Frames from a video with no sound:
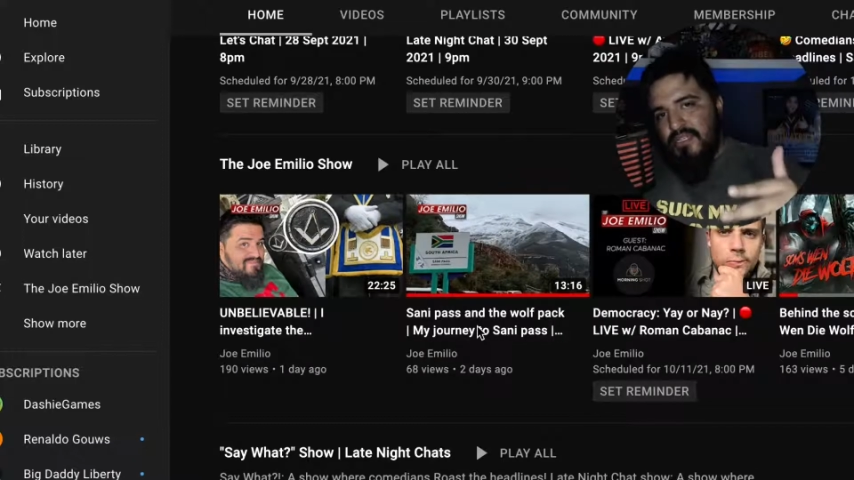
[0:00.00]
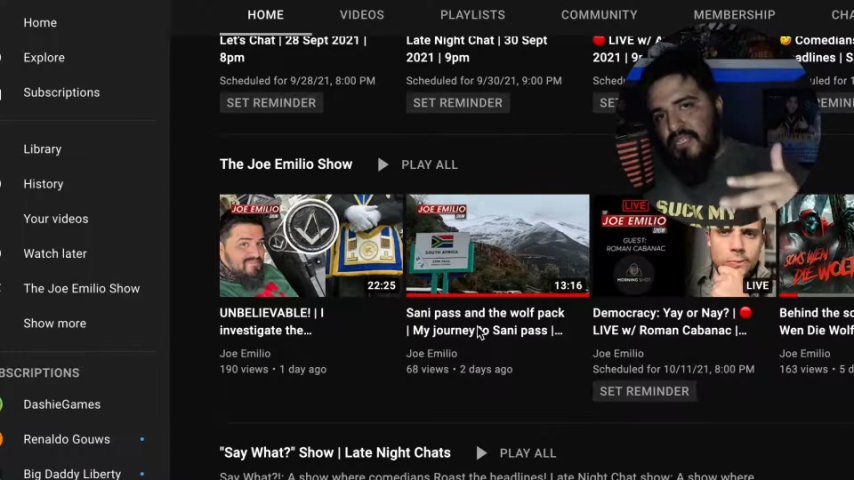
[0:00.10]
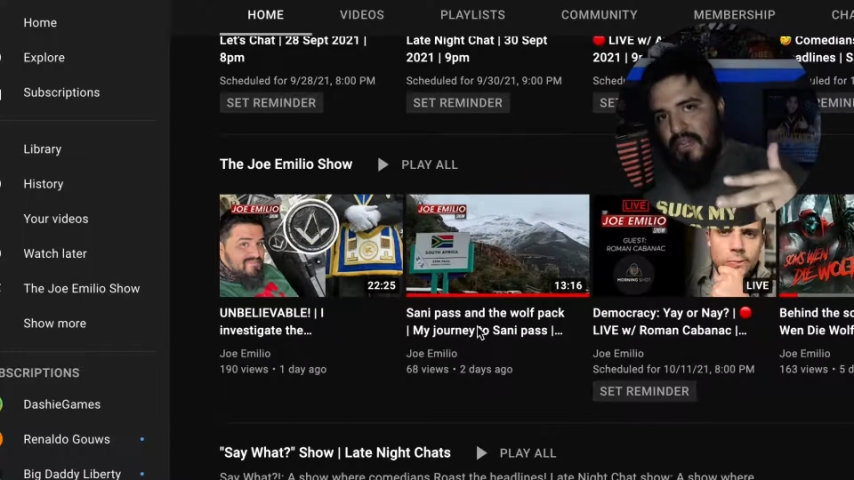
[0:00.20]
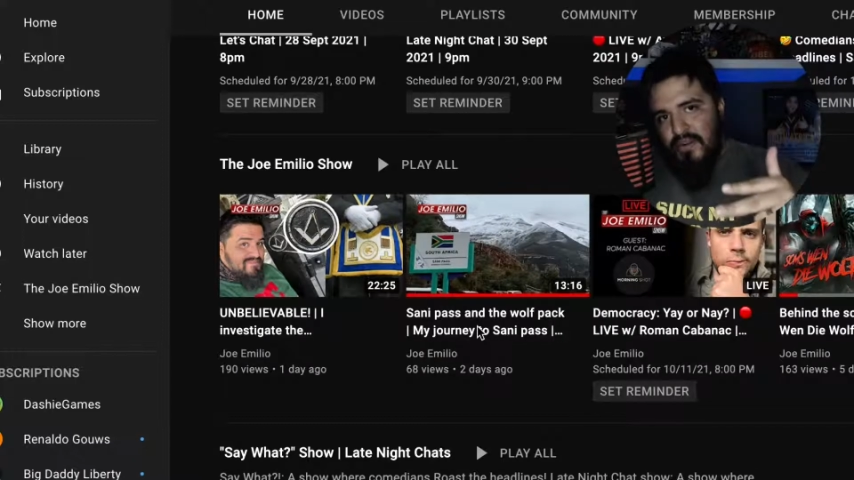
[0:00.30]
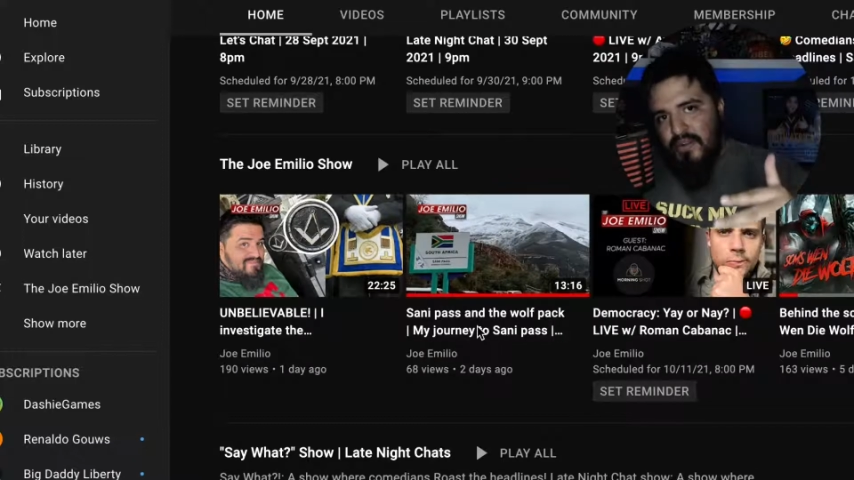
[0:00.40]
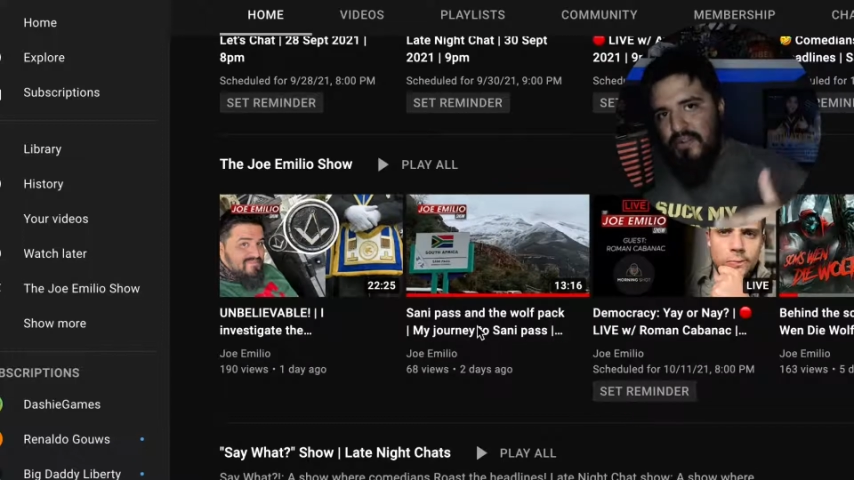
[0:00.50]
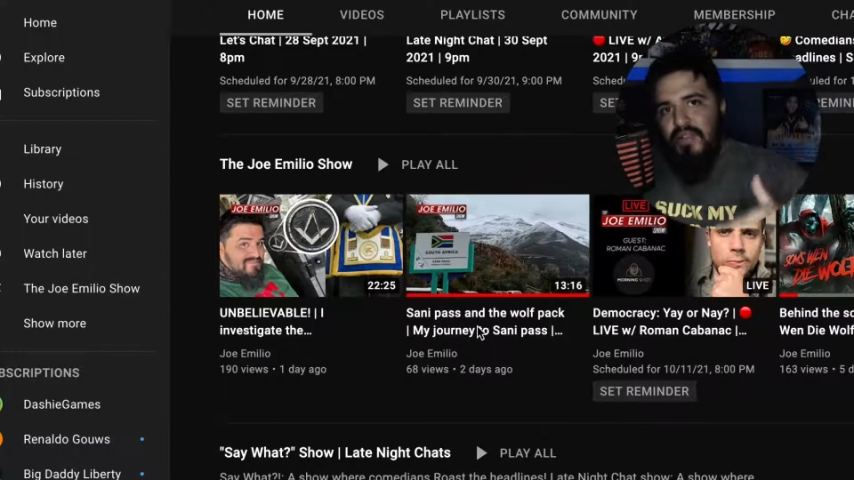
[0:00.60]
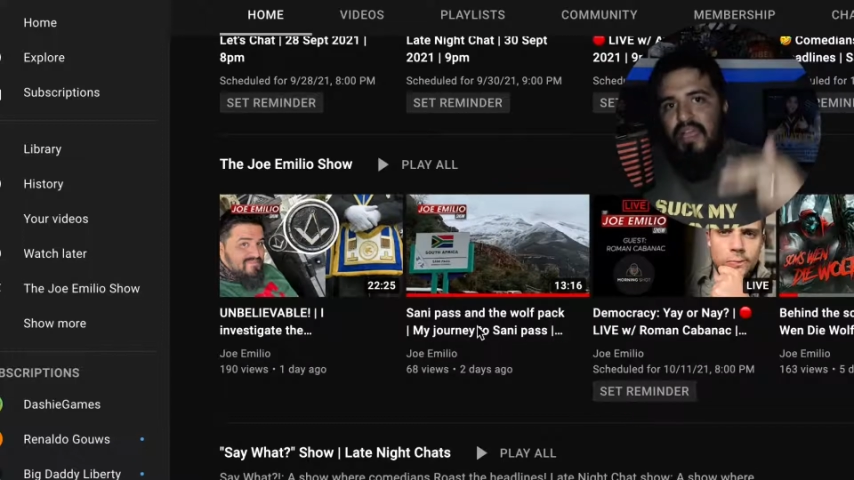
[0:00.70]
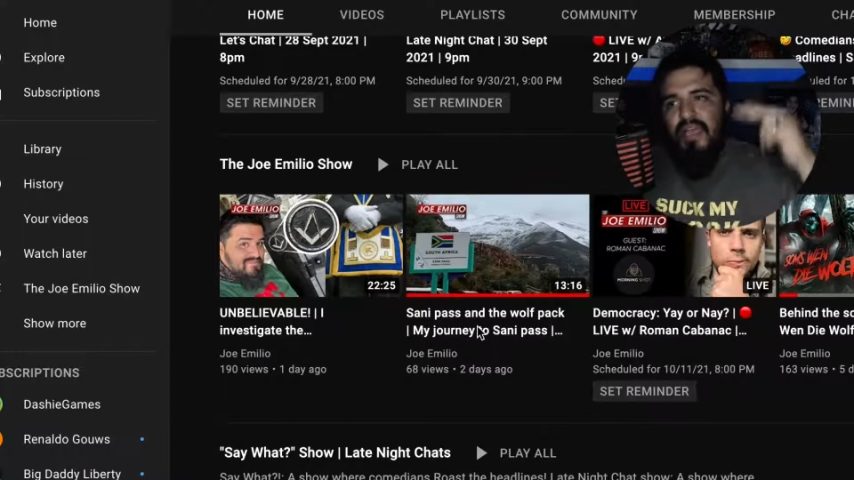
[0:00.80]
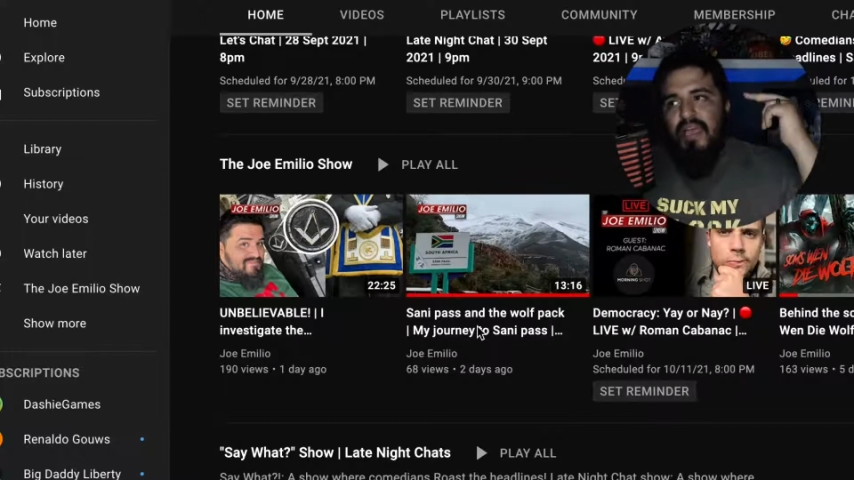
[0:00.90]
Caracal,
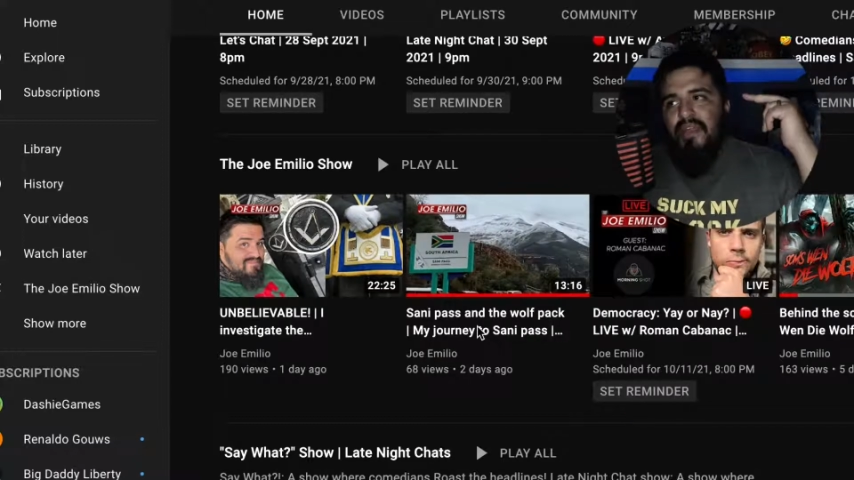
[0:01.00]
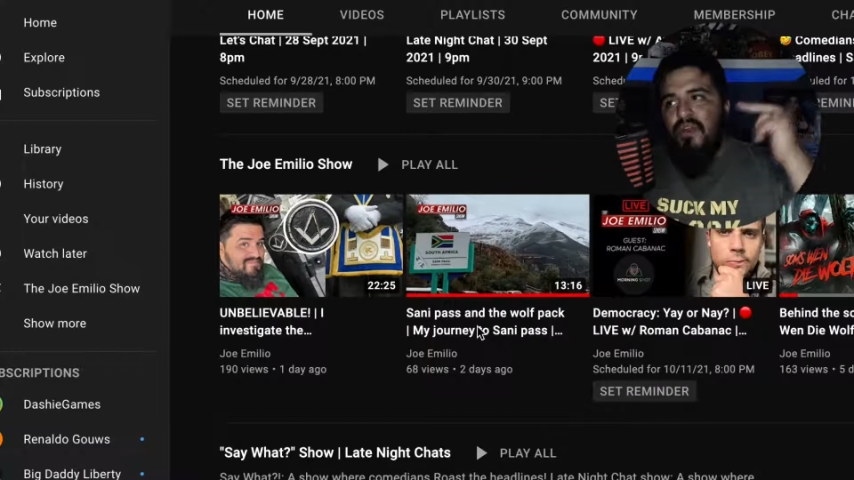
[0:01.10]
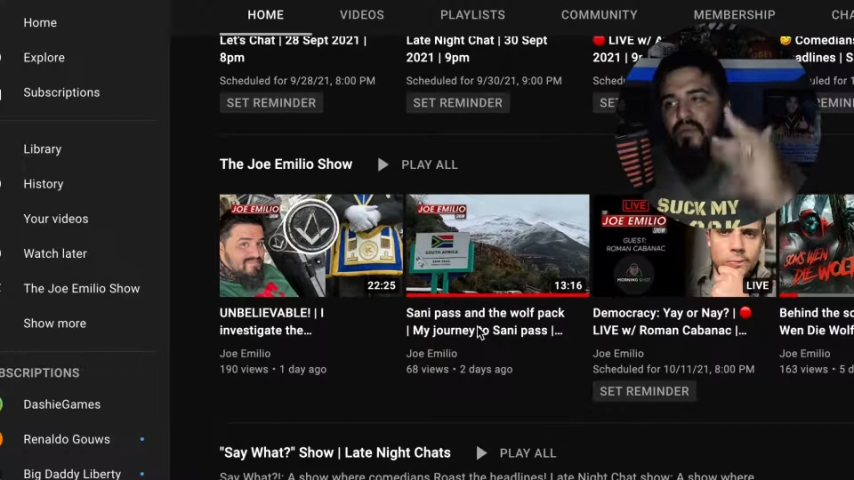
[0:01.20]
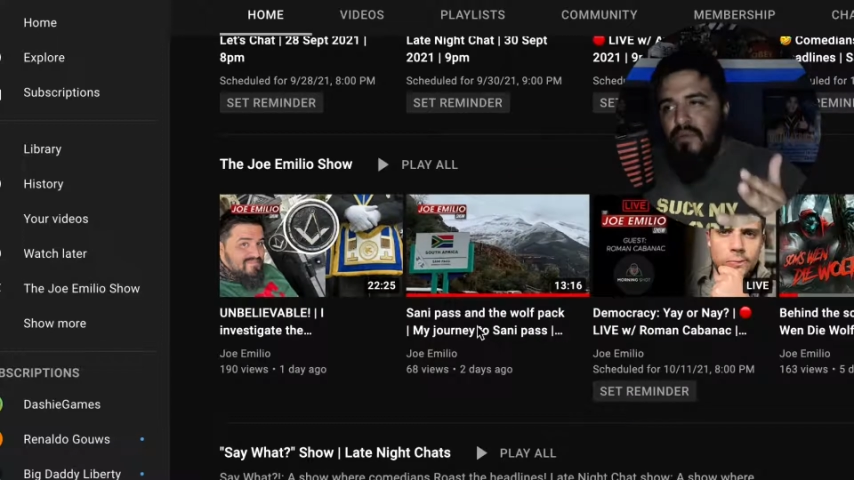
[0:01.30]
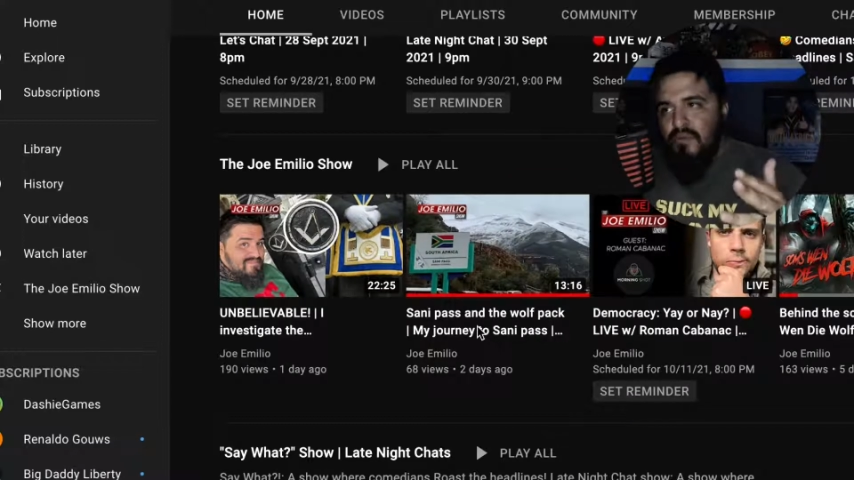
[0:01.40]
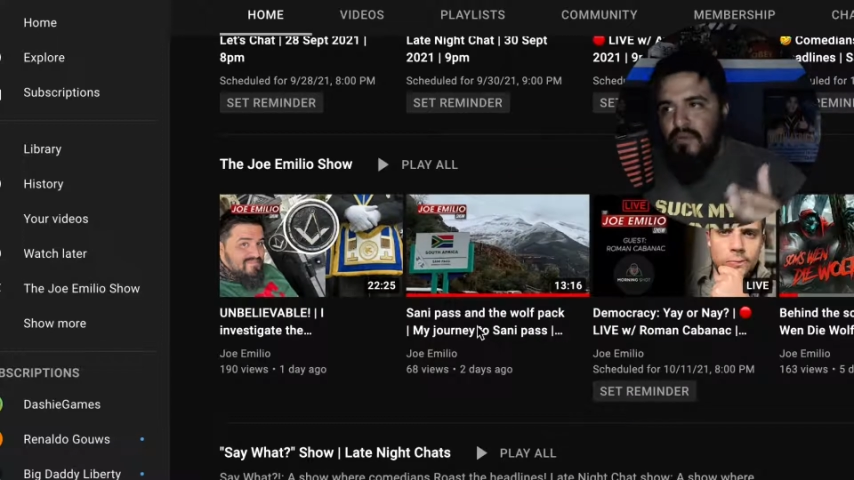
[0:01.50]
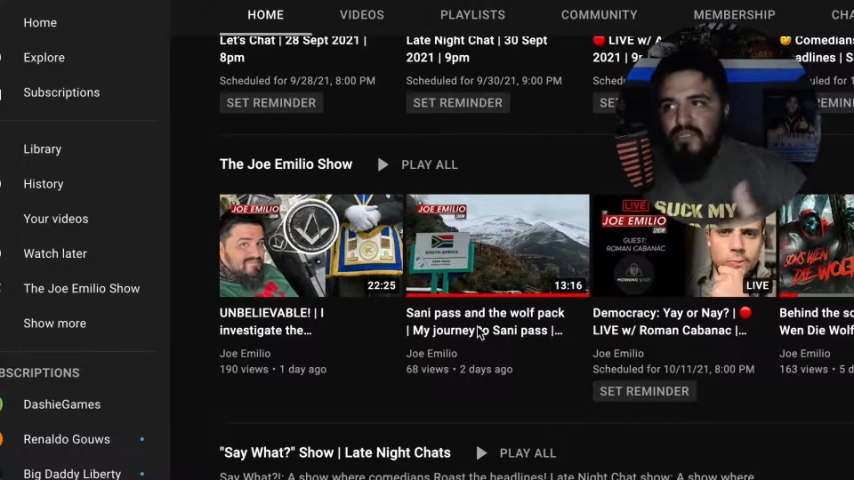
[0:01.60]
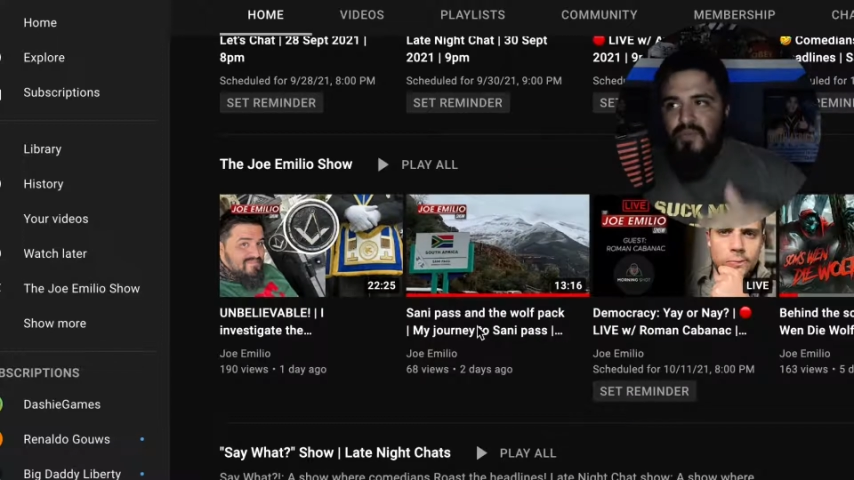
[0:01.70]
and Herman Roos.